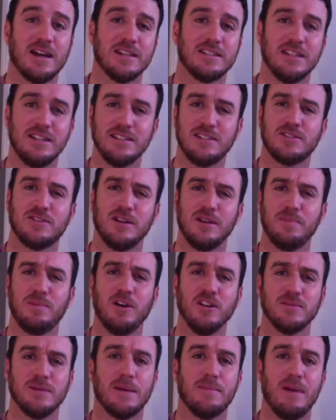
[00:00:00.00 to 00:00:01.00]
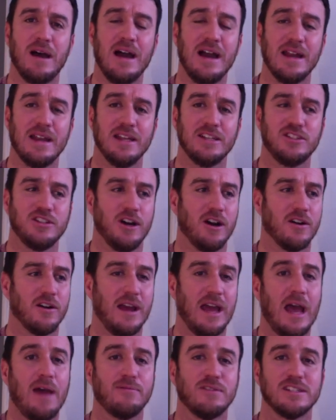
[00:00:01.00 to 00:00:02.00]
I said, it blows my mind that y'all are
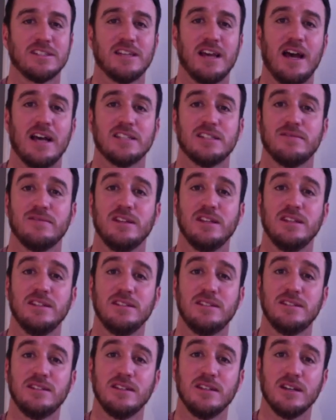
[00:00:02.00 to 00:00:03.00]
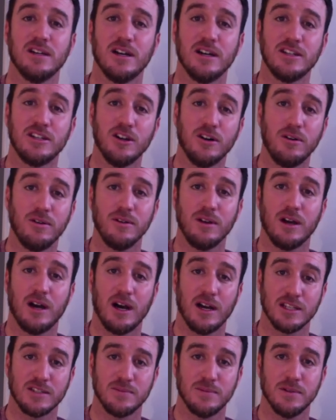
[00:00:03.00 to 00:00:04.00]
half the size of these adult
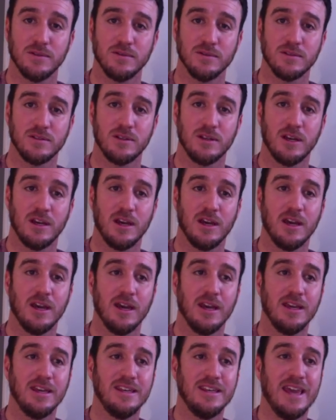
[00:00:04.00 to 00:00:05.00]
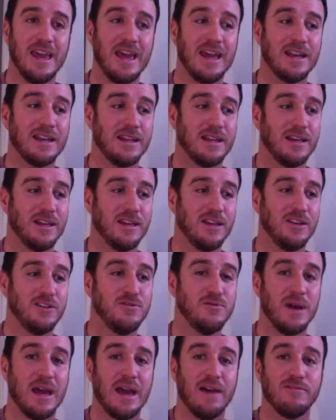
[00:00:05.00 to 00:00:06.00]
hospitals, yet
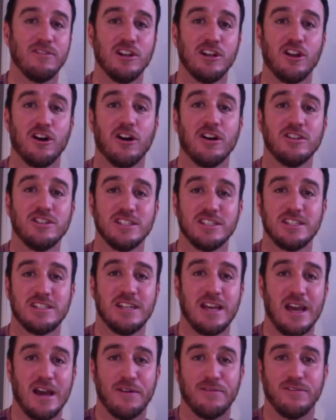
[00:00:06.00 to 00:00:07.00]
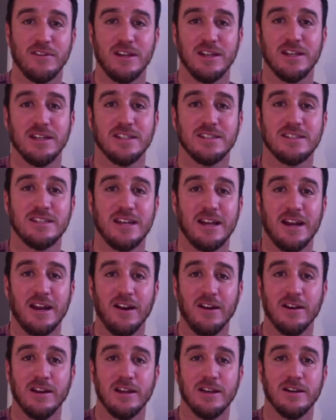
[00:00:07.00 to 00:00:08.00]
you have the largest staff in this
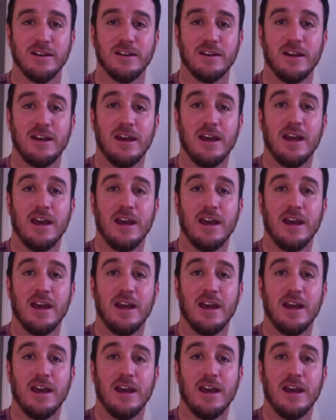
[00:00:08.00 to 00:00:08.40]
area.